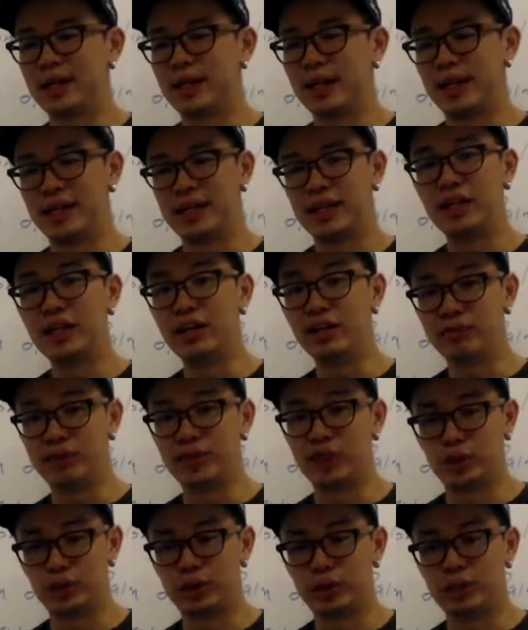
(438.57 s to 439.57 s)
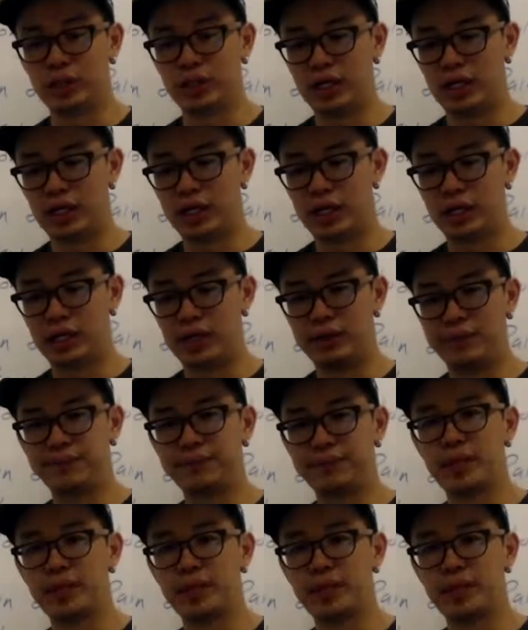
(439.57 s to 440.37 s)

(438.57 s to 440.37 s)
an individual